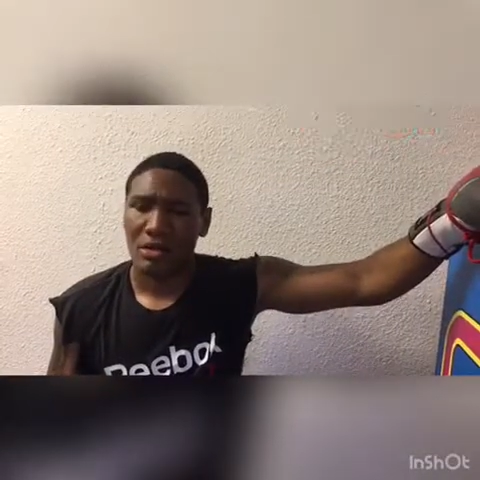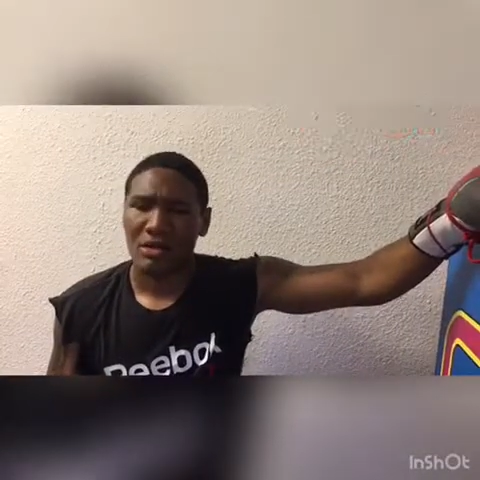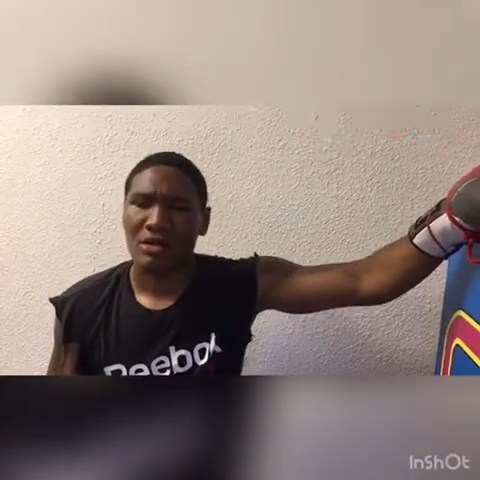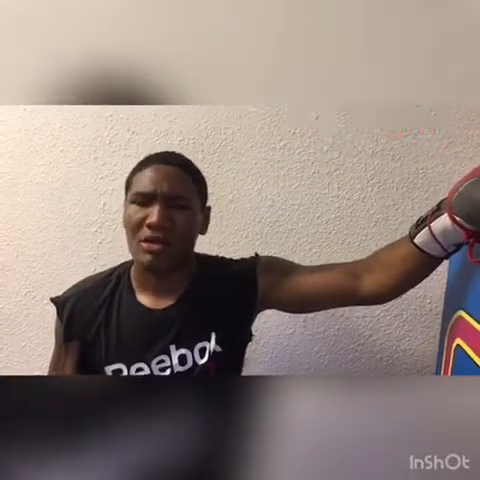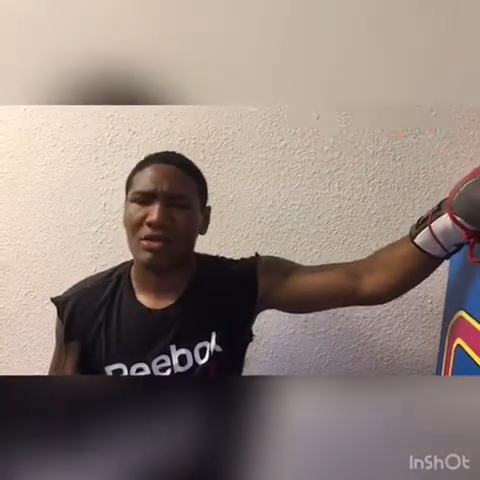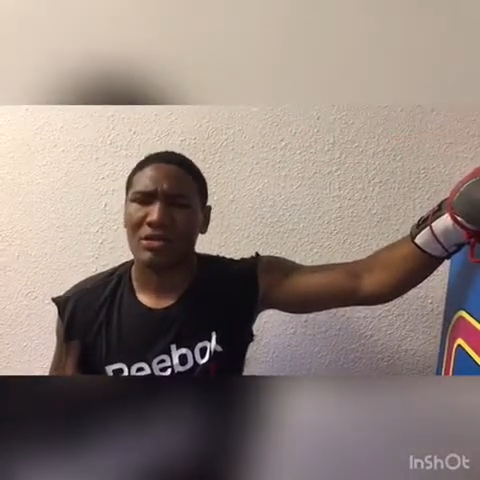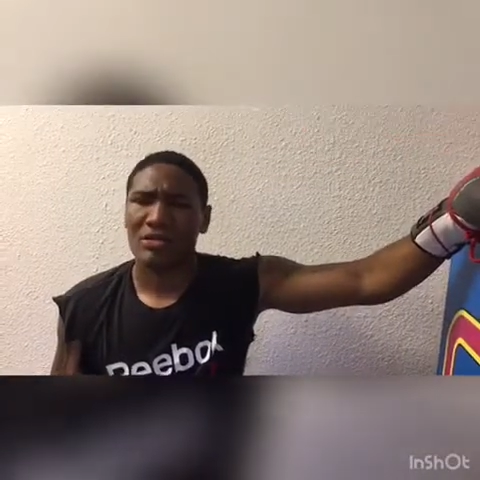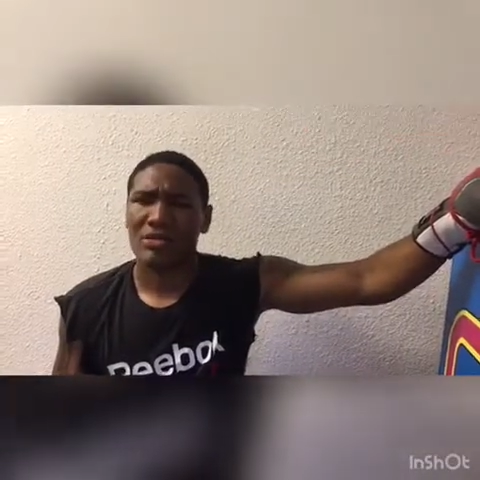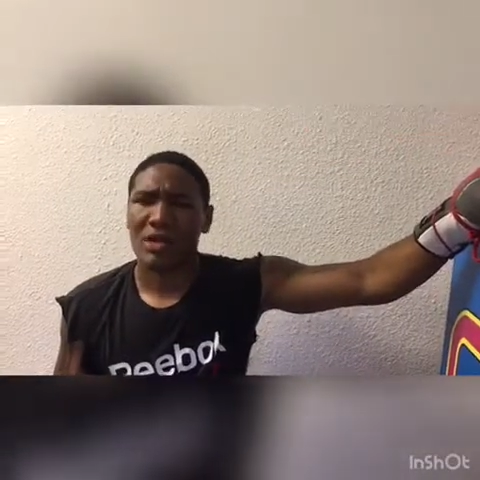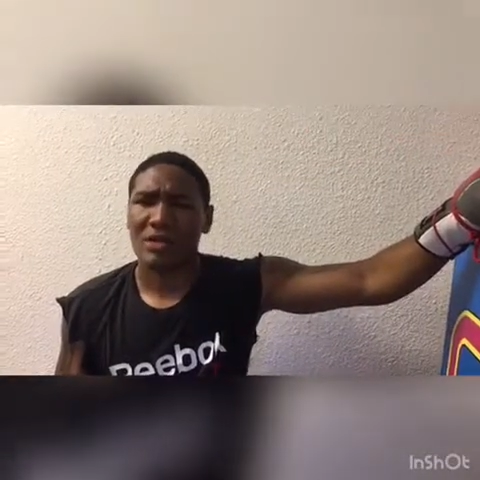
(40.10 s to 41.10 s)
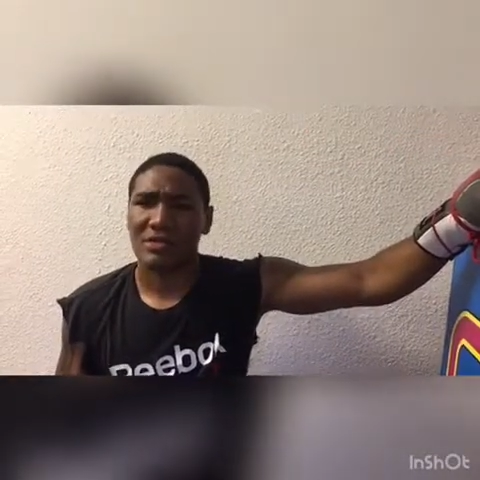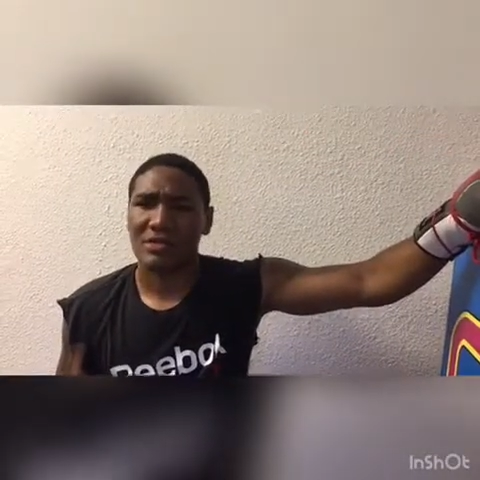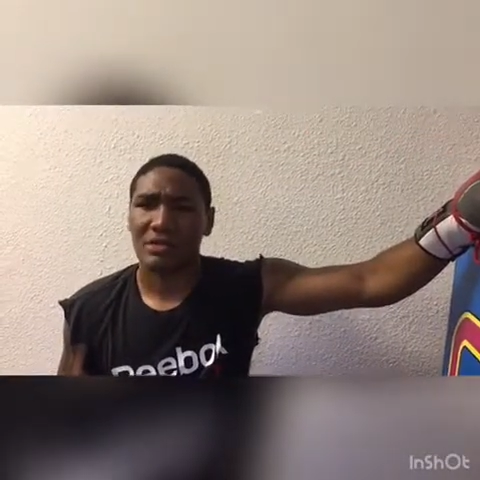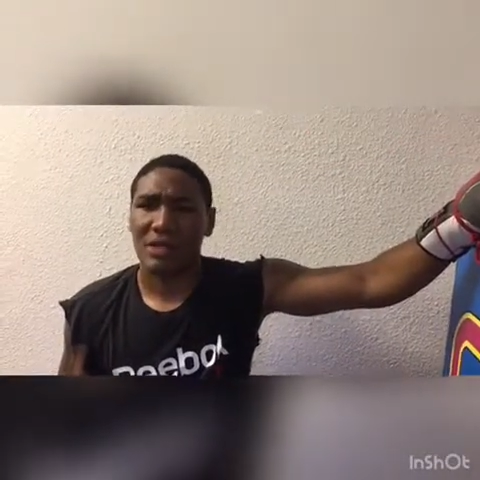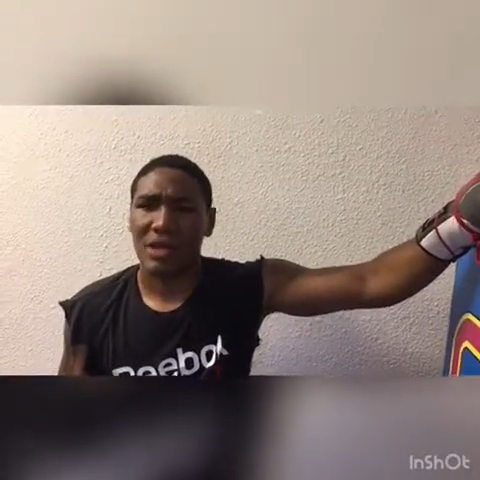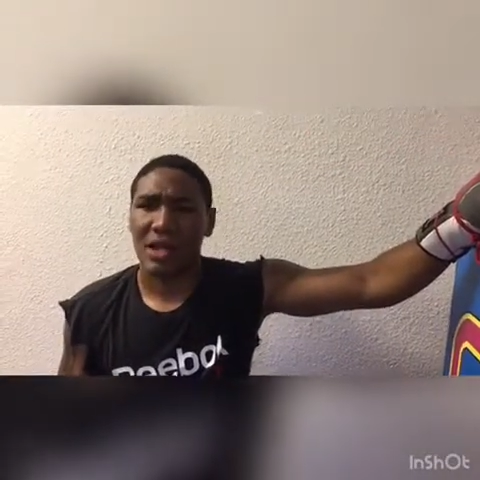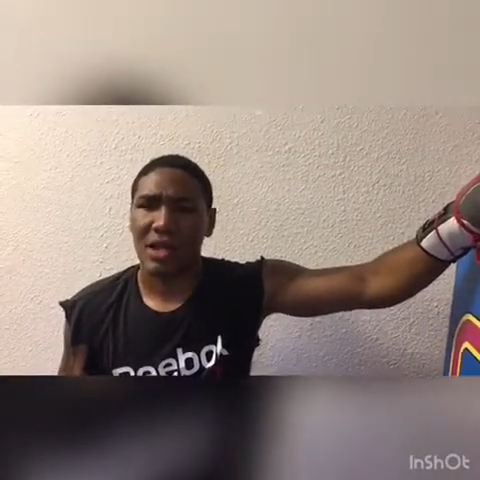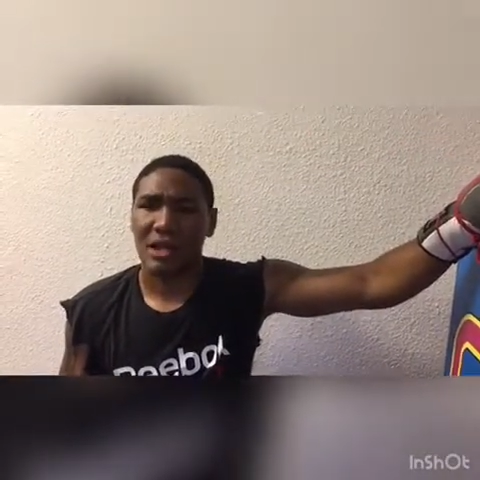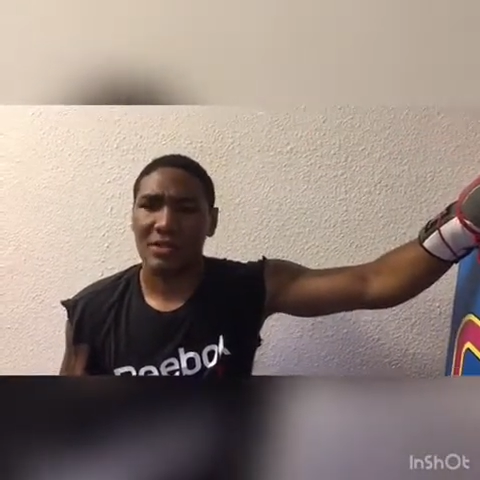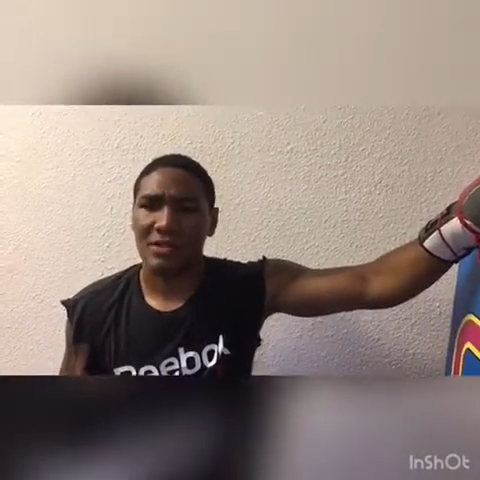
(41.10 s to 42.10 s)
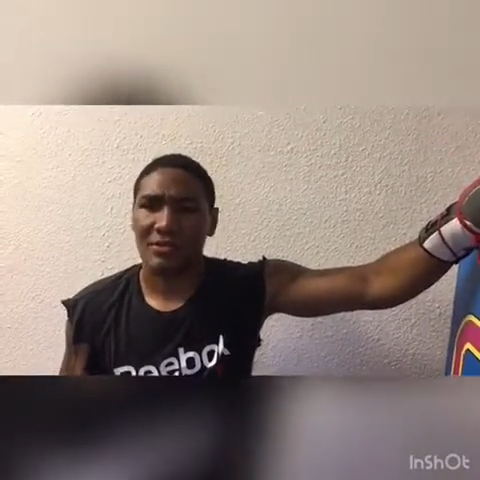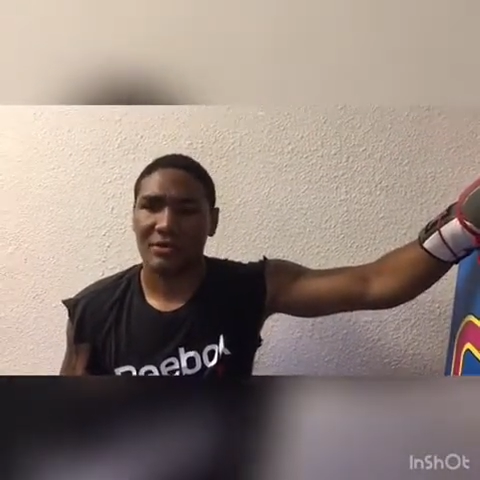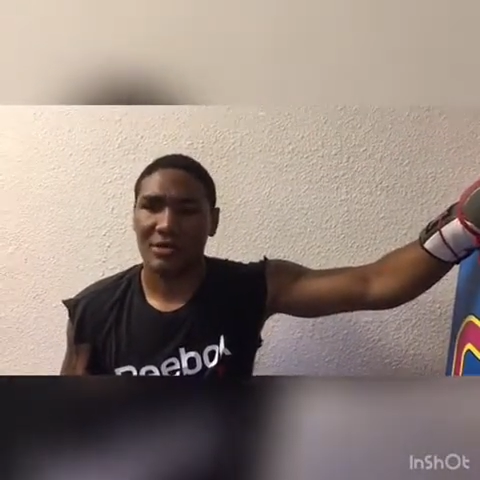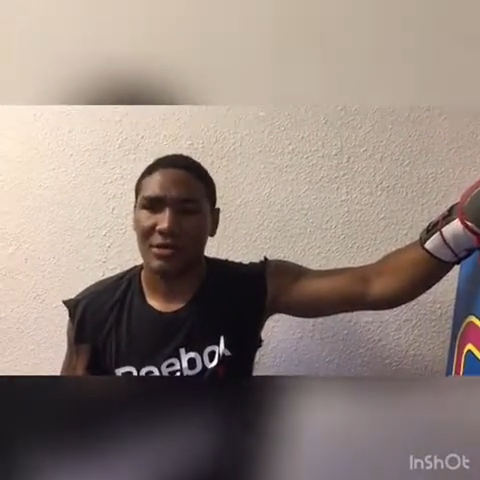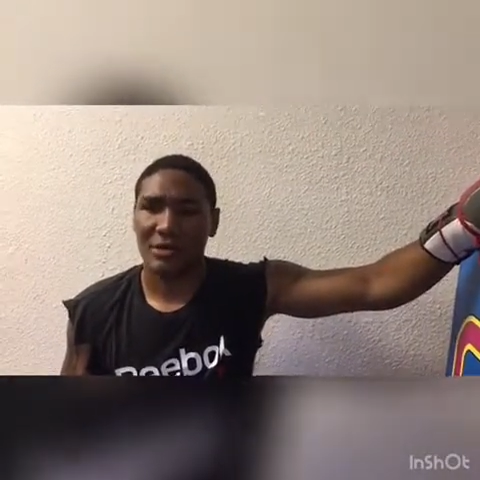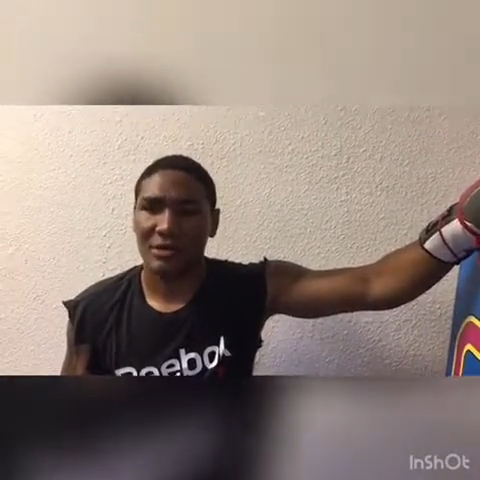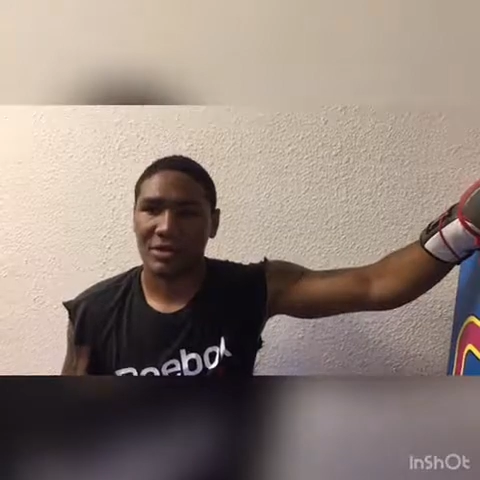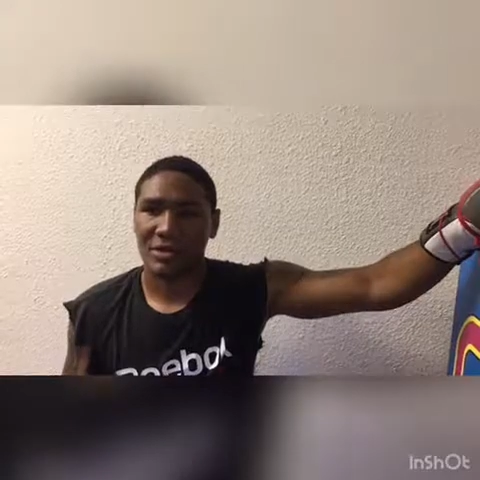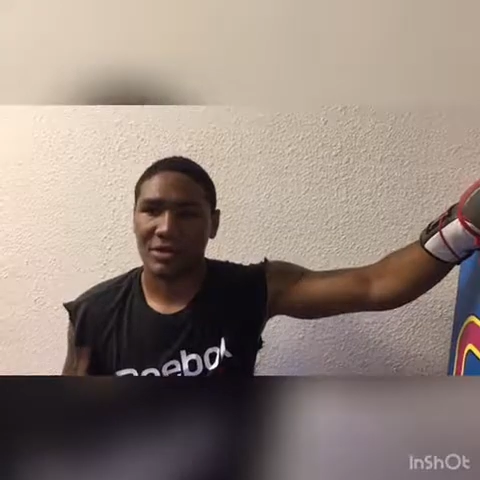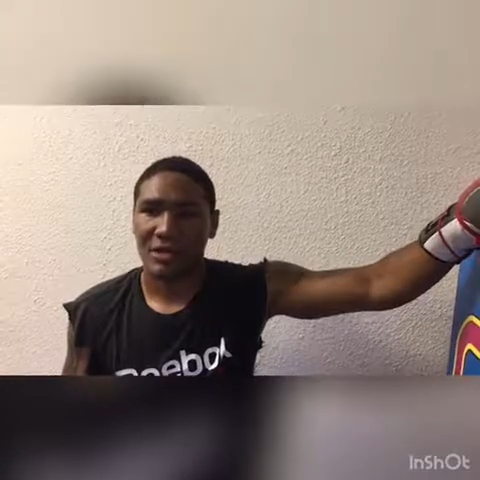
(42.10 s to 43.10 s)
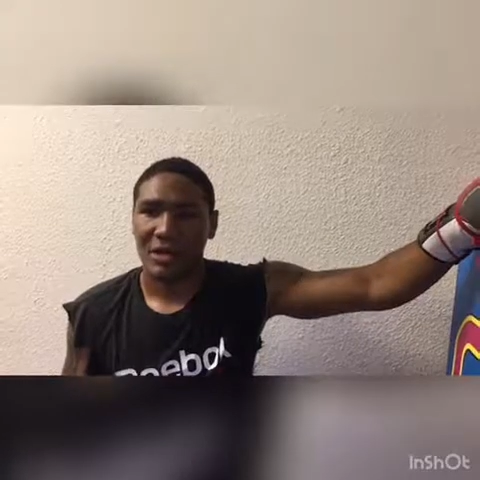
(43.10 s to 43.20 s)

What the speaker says: Early 2020. I got a lot of stuff going on, so